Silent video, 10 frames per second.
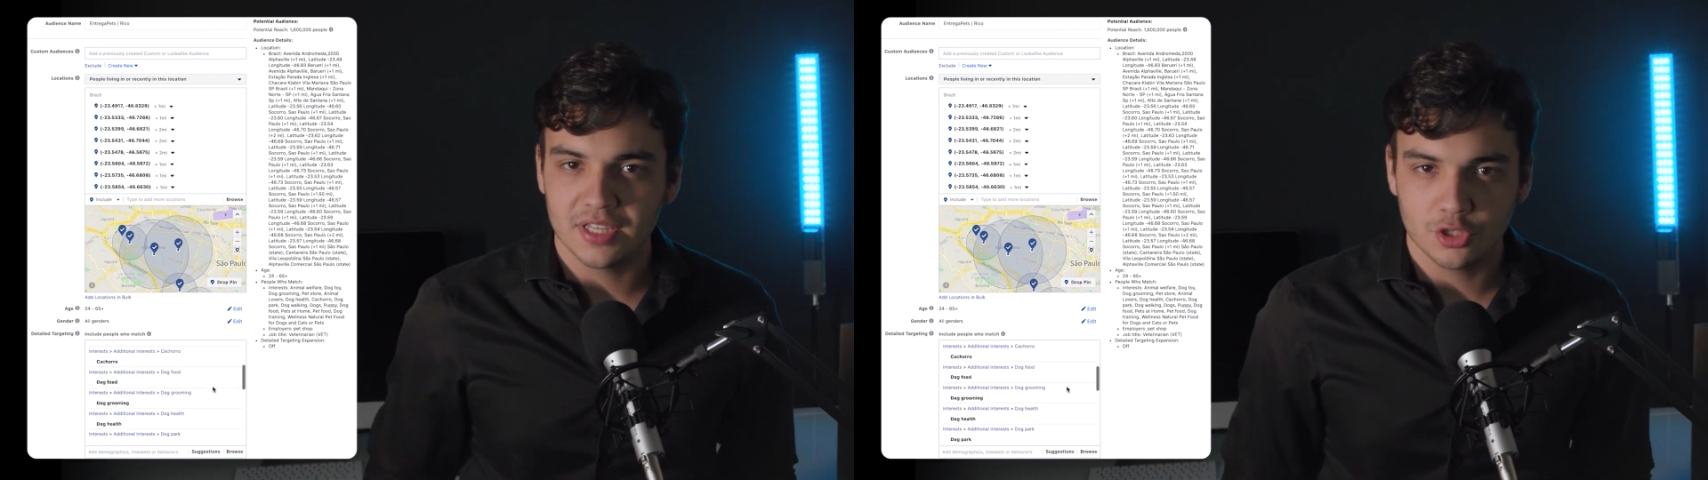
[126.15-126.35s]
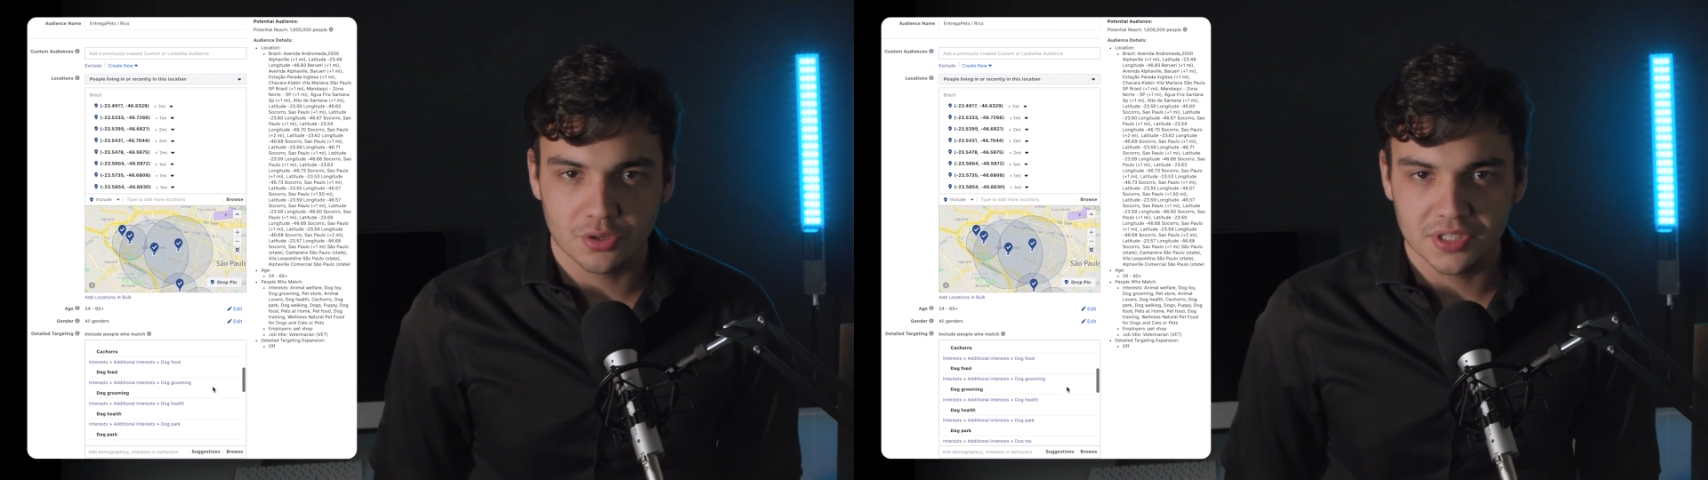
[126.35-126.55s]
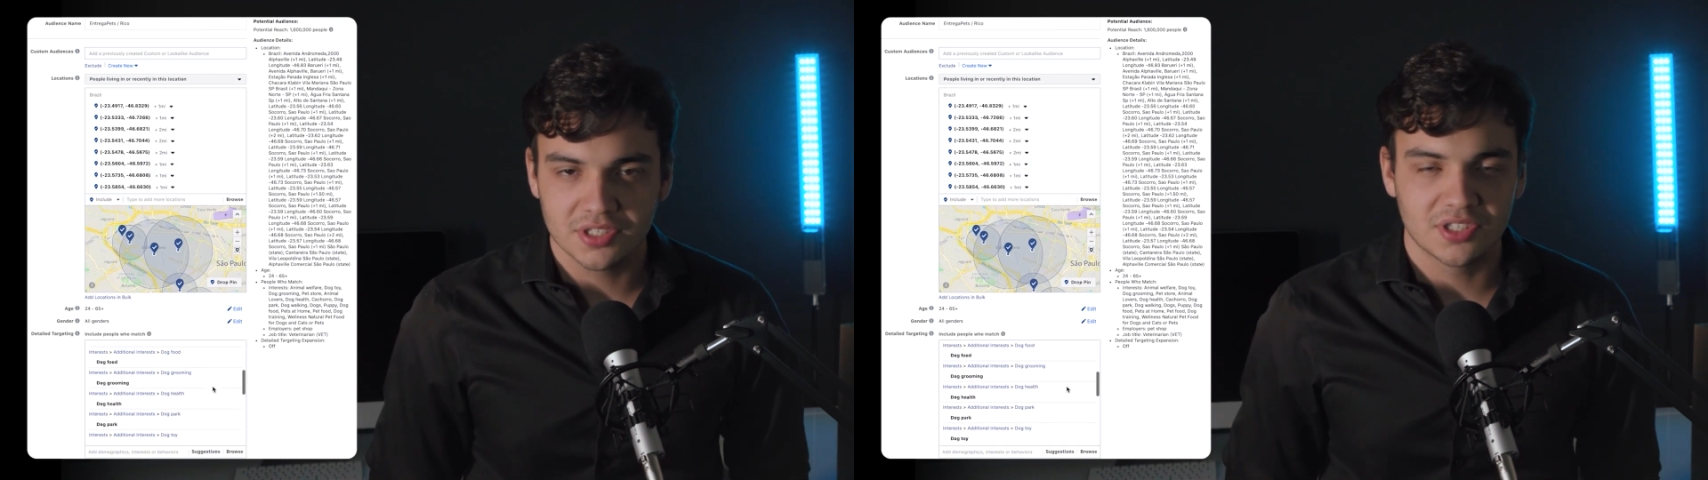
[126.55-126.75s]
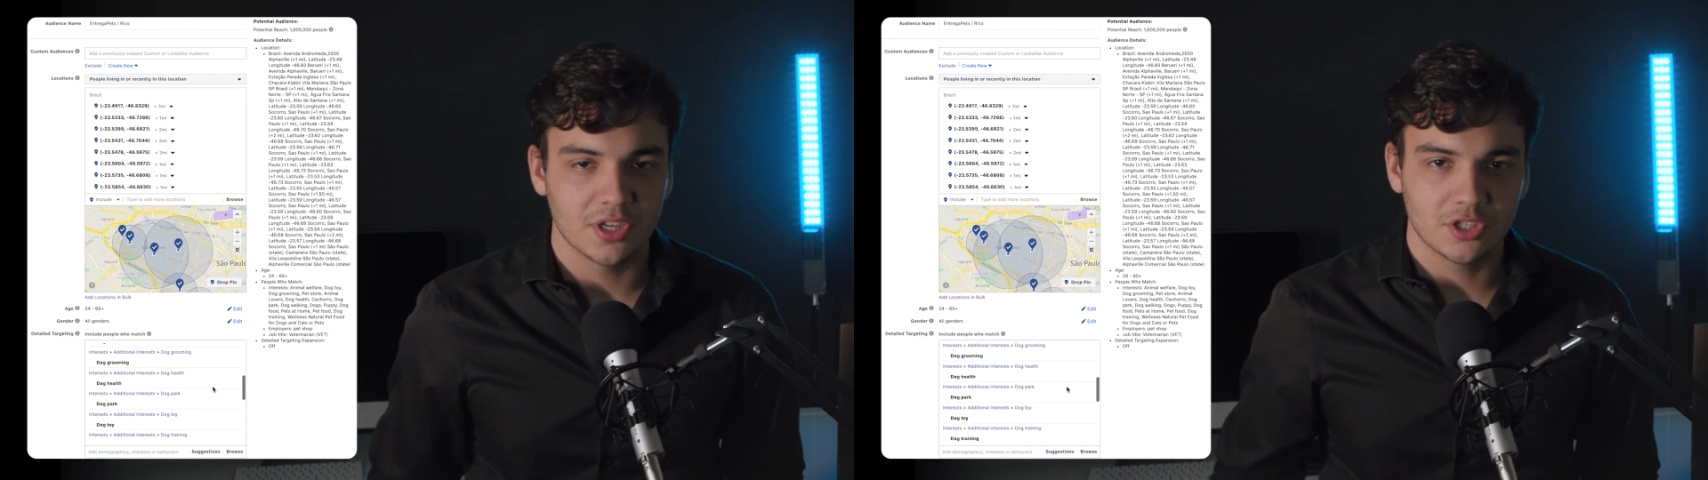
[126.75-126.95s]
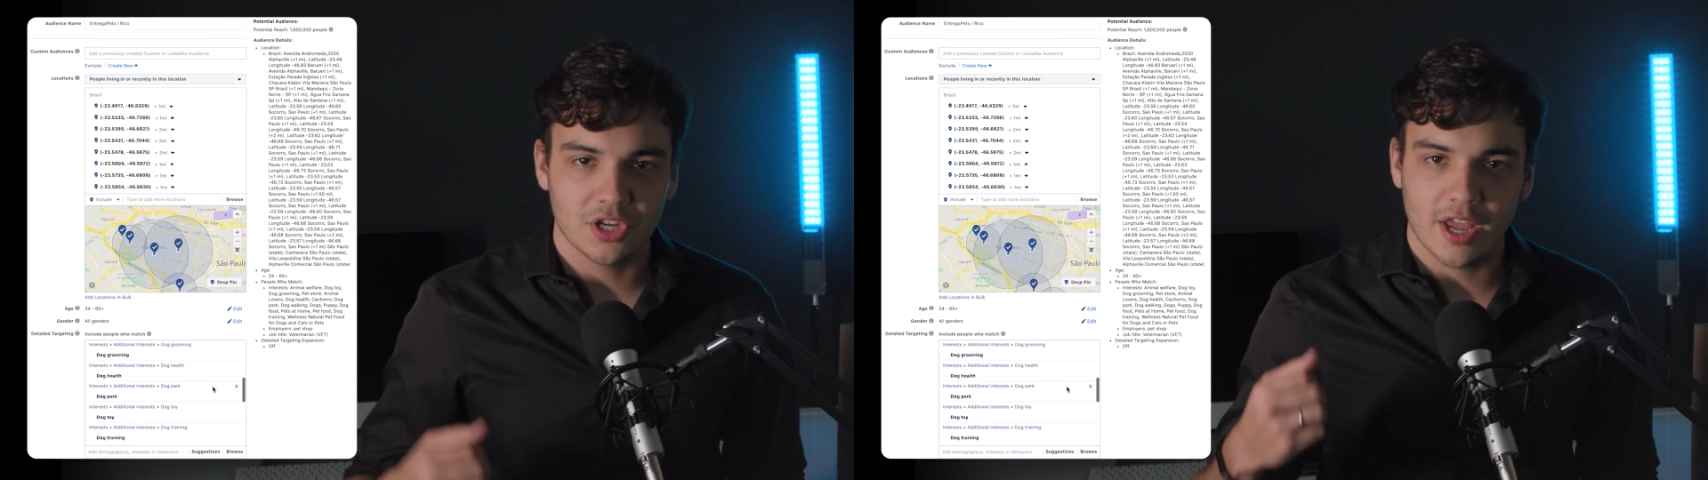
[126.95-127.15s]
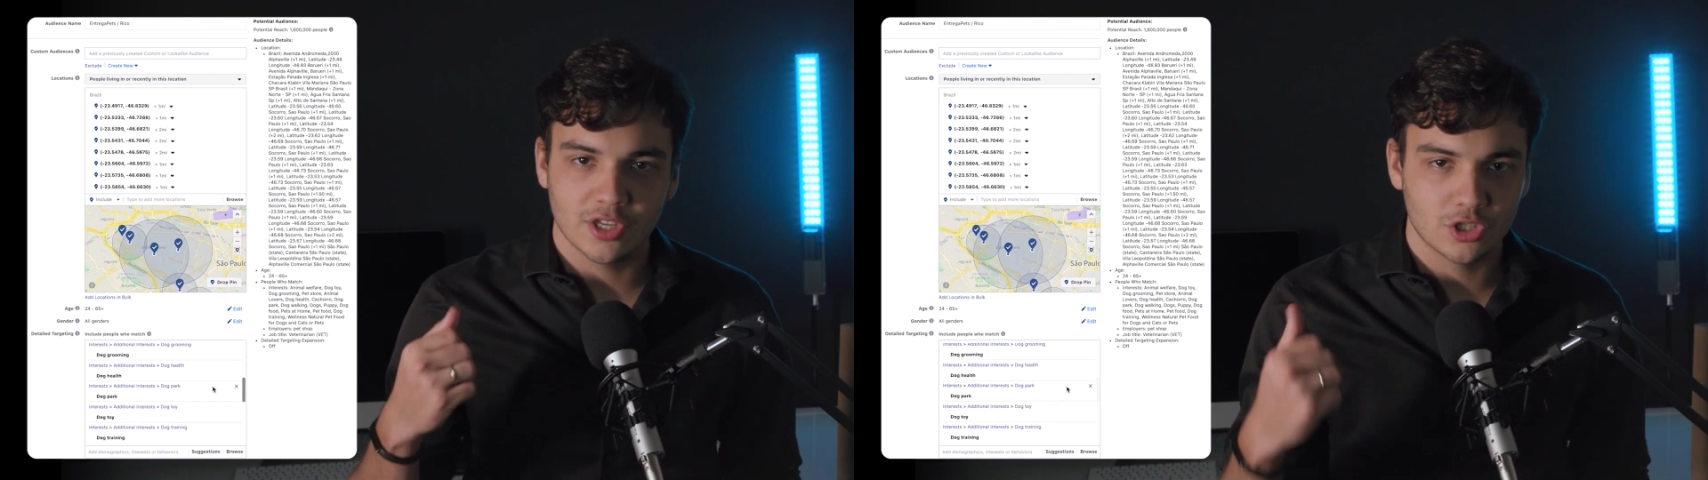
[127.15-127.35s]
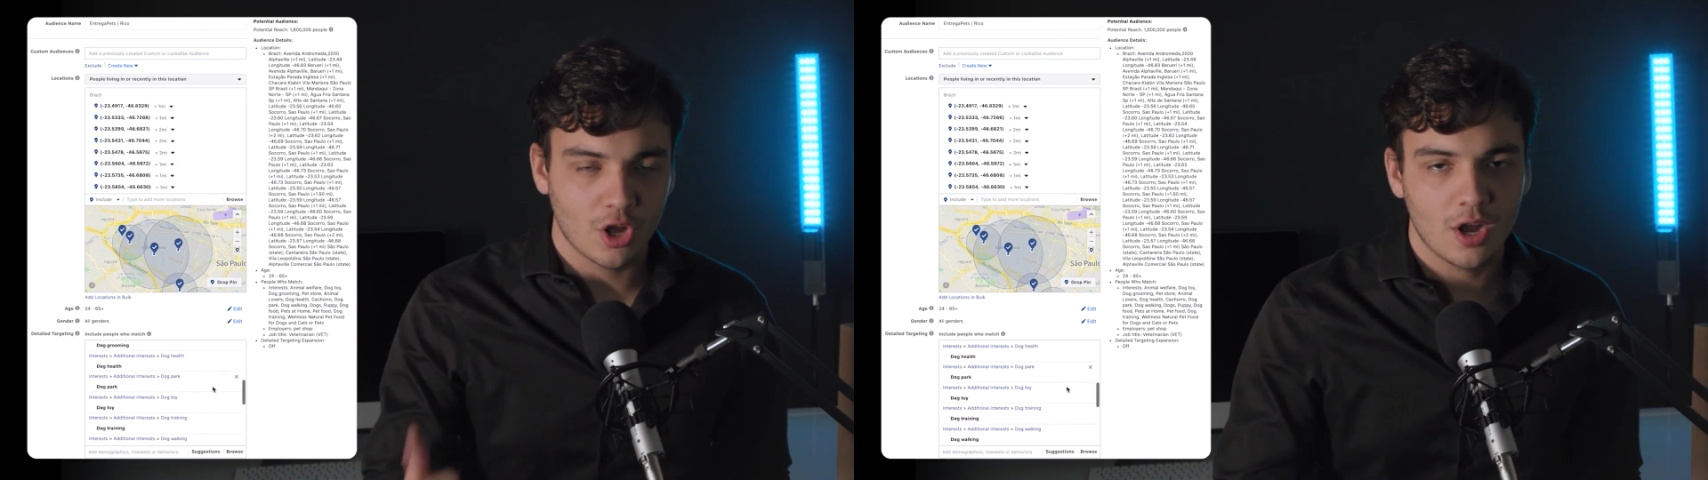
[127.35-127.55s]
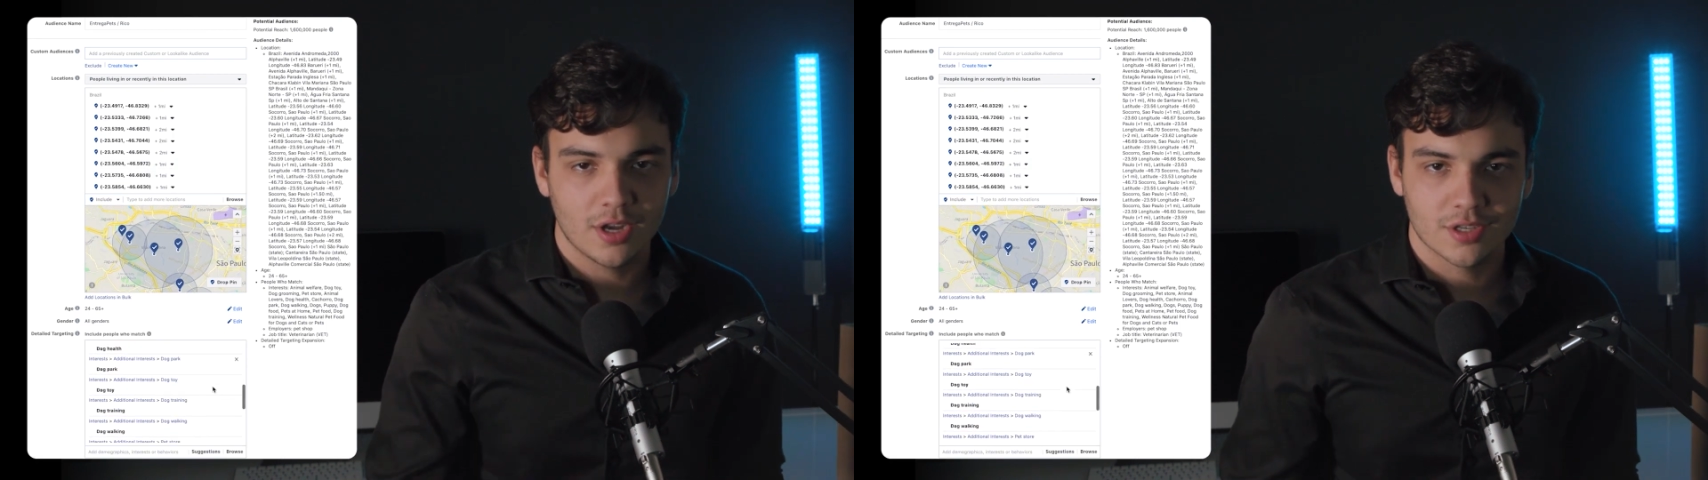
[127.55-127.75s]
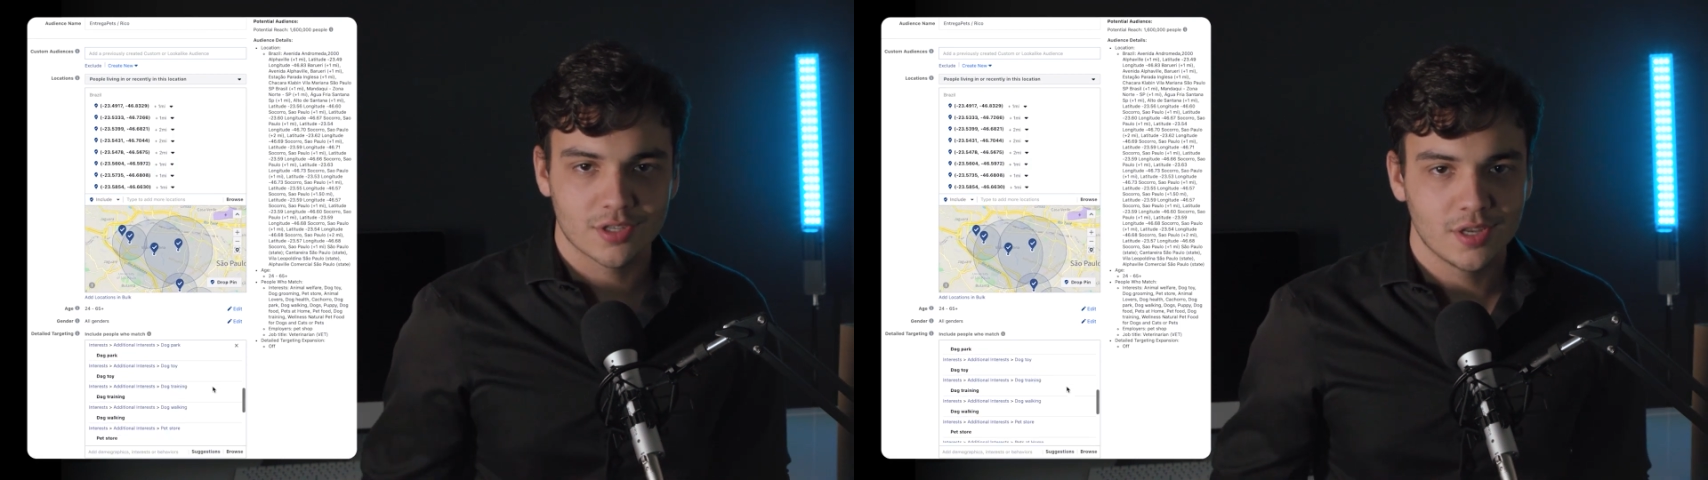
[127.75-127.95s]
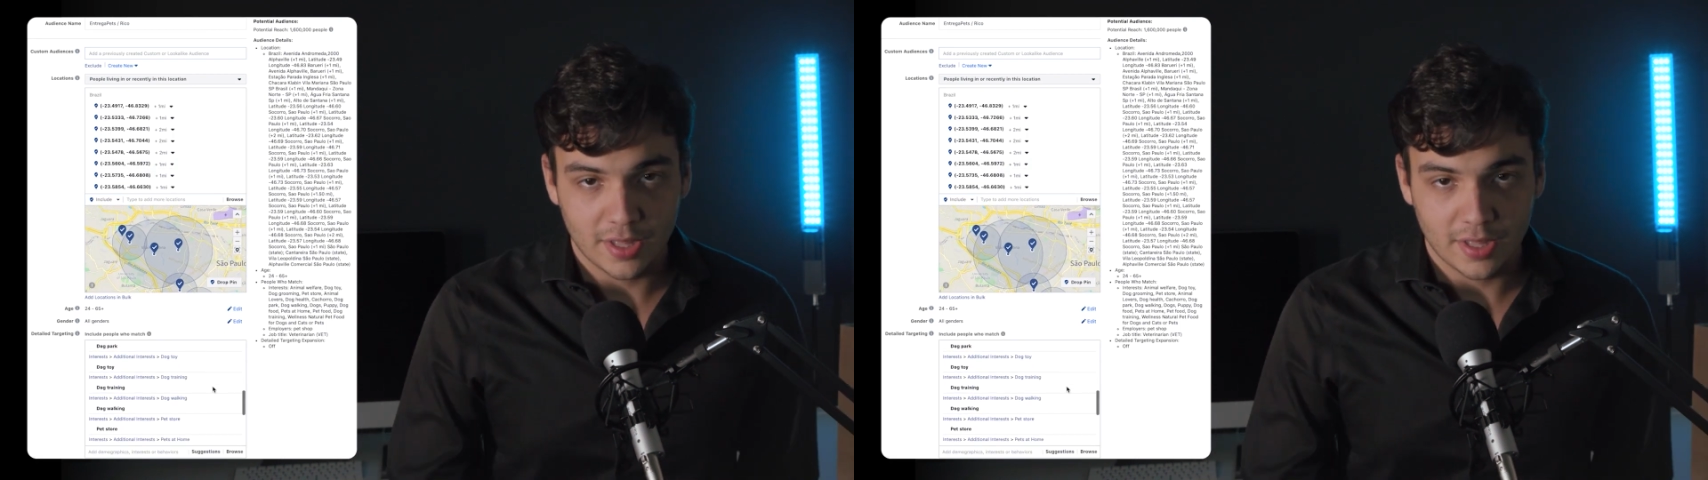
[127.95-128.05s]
interests such as dogs,